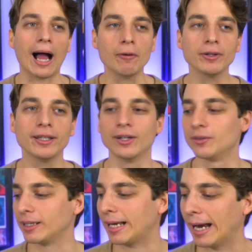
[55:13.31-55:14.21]
I really
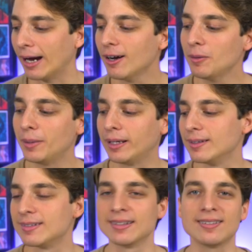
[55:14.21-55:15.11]
don't care,
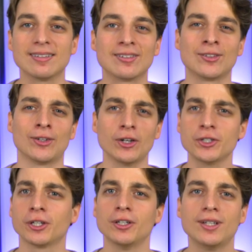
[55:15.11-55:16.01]
because this is such
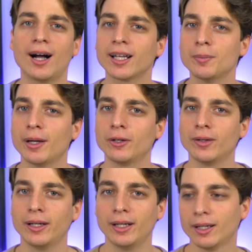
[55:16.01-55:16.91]
a good
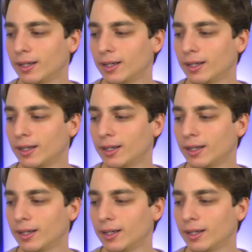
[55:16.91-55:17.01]
documentary.